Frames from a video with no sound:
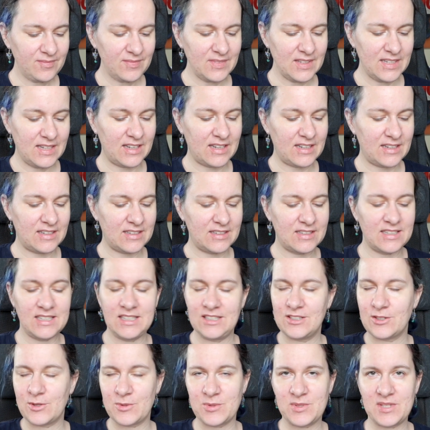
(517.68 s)

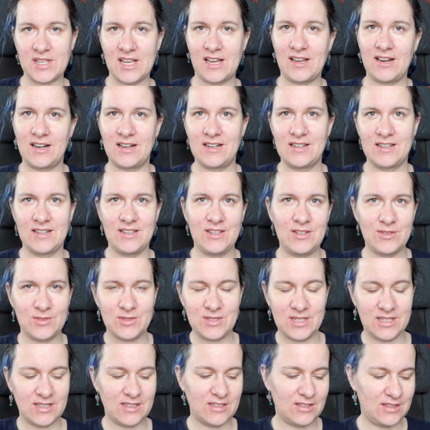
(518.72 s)
kiddos are
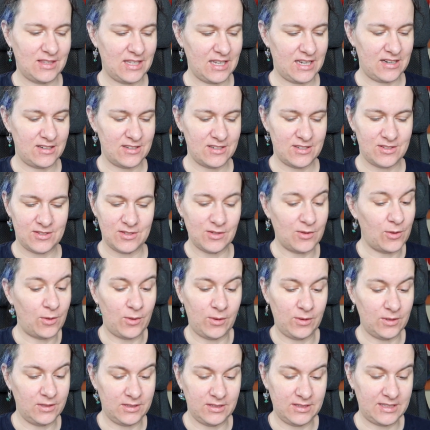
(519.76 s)
using theirs
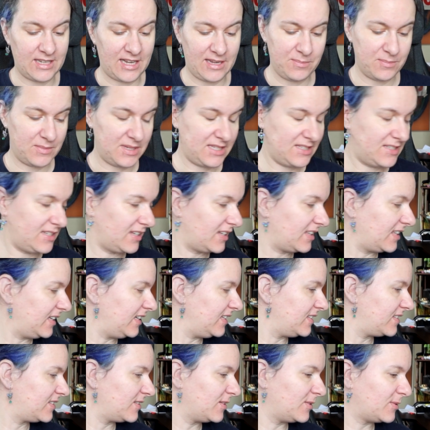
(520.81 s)
all the time basically.
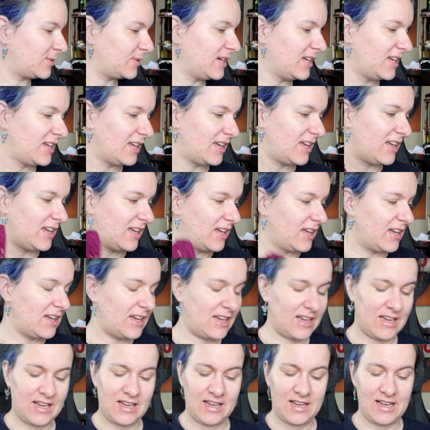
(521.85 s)
So
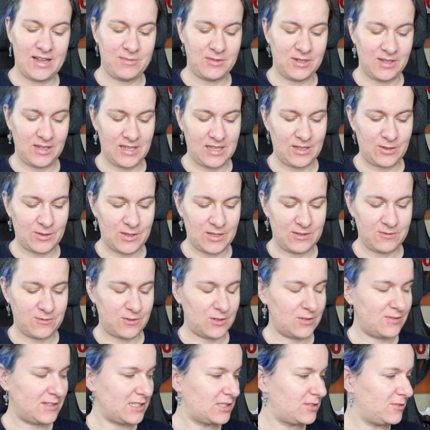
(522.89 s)
I'm really looking
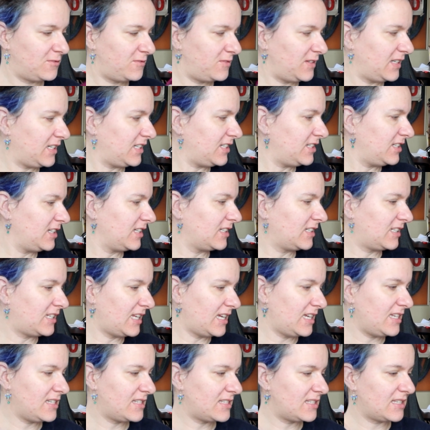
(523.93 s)
forward to finishing
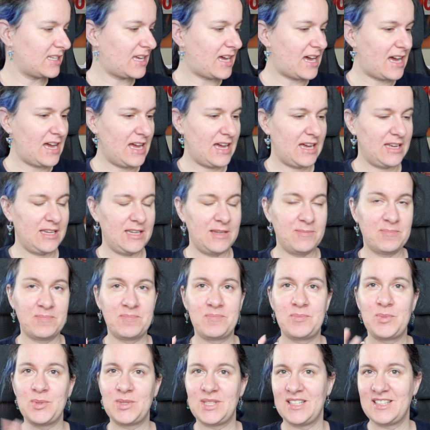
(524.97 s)
this. I'm
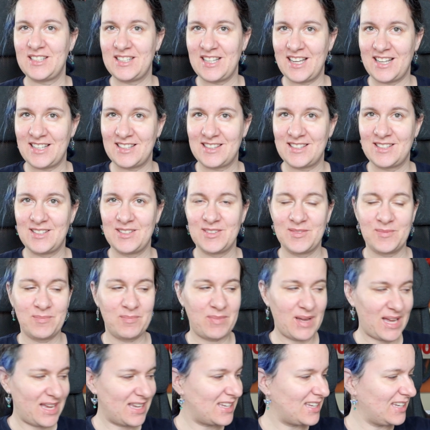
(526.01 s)
putting that
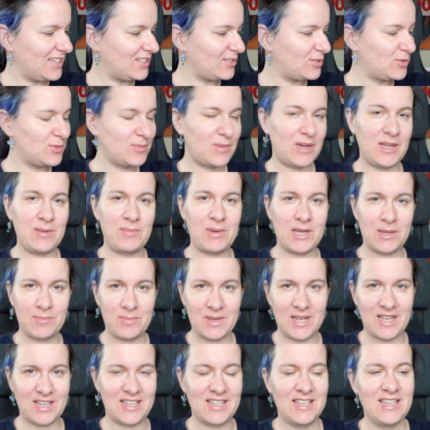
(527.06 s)
back into my
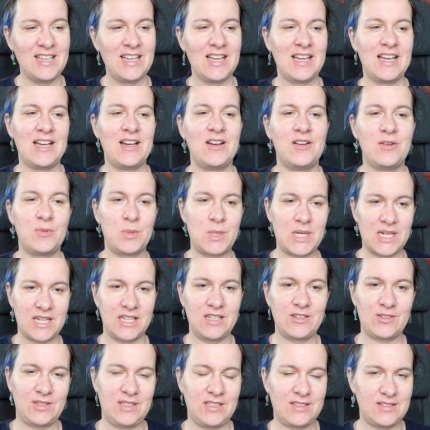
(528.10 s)
backpack,
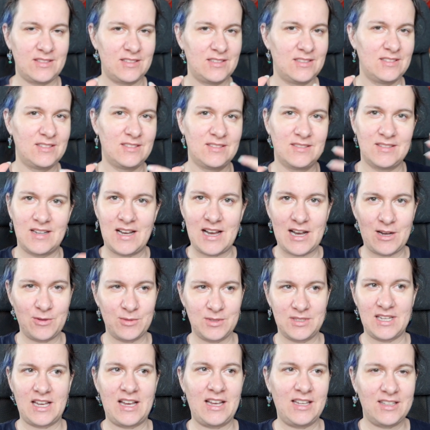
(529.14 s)
working on it
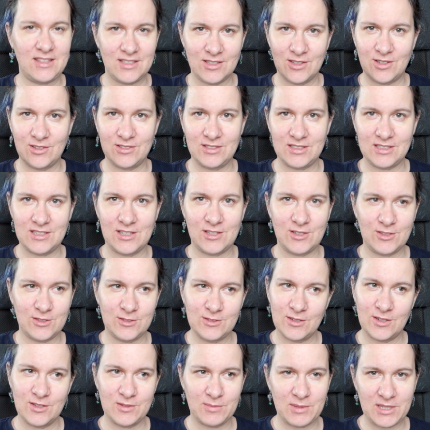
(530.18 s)
outside, on the
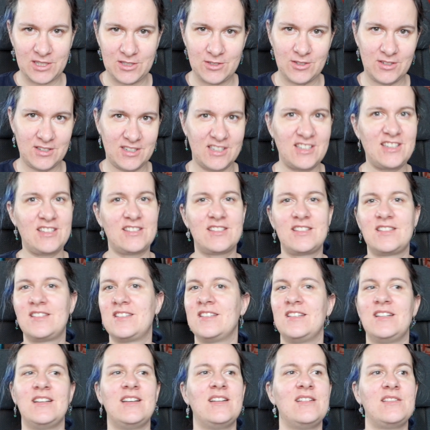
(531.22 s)
go, on my journeys
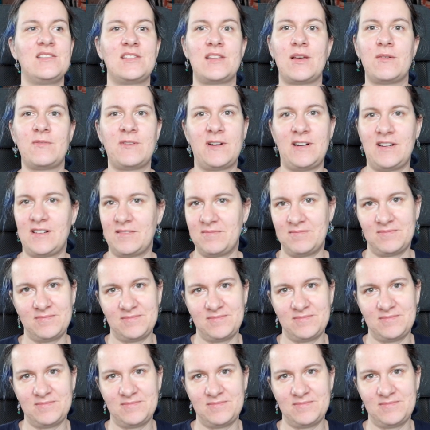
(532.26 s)
somewhere.